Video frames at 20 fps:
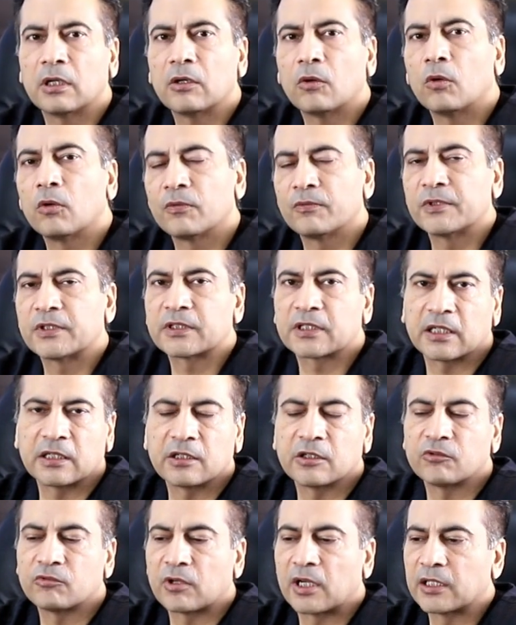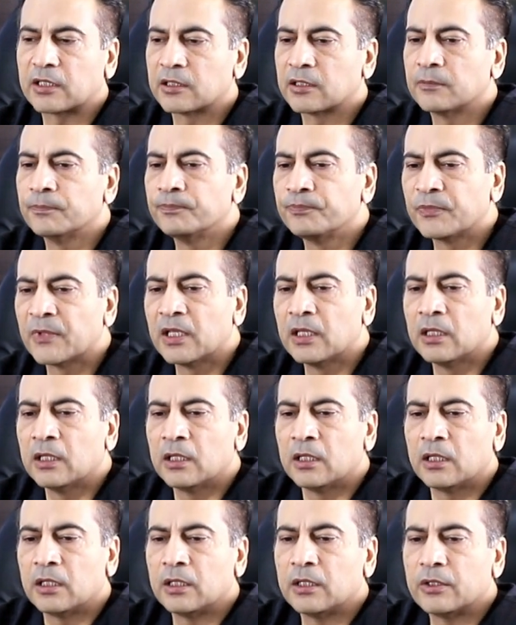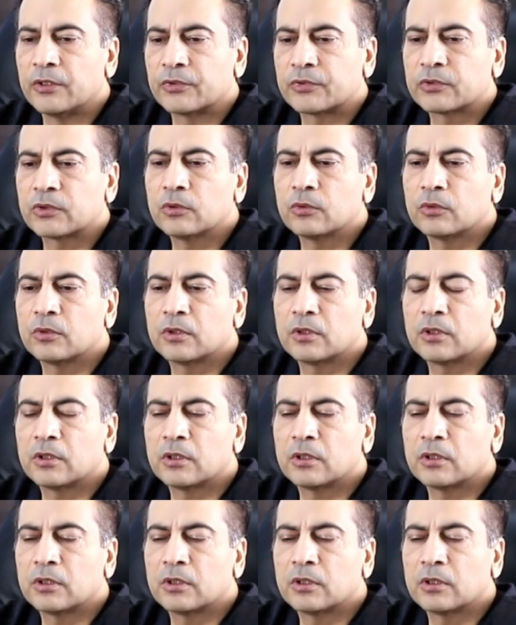always get it right. So